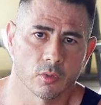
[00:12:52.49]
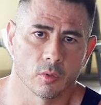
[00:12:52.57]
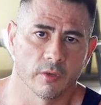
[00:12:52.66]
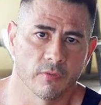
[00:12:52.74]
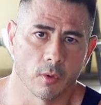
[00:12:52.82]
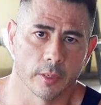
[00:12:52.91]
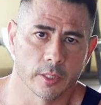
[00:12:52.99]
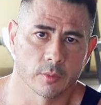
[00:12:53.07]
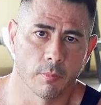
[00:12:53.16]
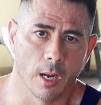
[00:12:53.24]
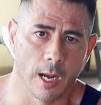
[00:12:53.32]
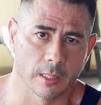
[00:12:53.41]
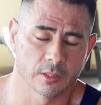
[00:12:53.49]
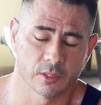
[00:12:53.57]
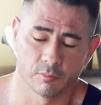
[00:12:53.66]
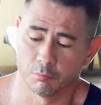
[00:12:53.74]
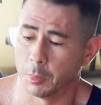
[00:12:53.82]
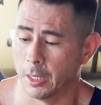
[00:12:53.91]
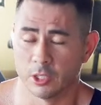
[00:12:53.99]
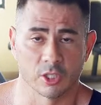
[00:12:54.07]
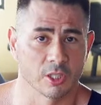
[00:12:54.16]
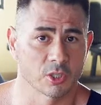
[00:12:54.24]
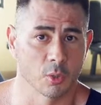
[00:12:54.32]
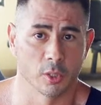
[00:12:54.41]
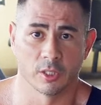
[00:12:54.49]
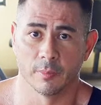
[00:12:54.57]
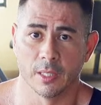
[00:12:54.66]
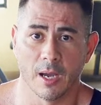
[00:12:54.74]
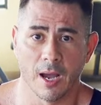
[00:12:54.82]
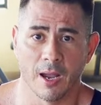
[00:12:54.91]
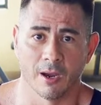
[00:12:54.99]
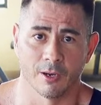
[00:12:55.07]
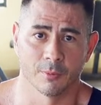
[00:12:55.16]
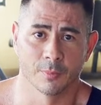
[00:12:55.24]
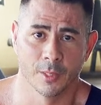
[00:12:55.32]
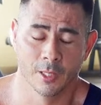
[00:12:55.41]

24-inch box. It's just going to be higher.